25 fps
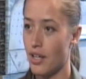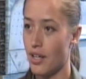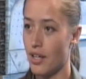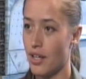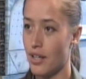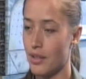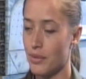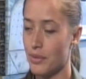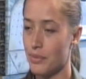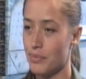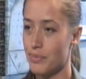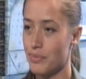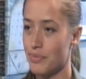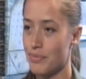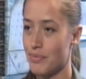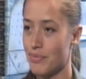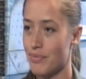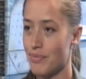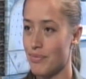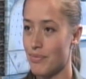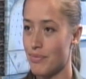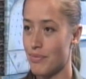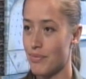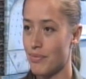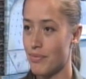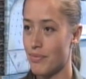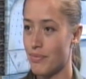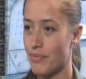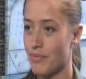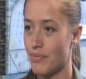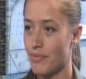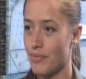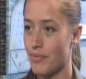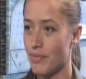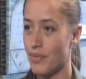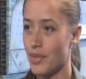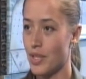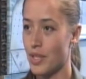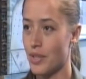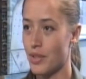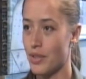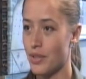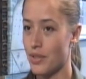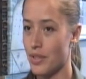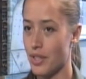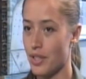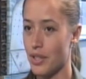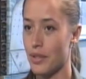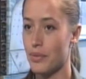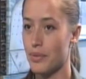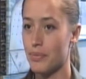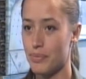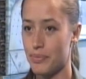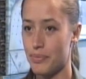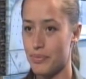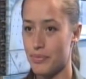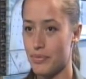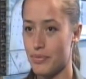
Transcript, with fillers: um, you know, um,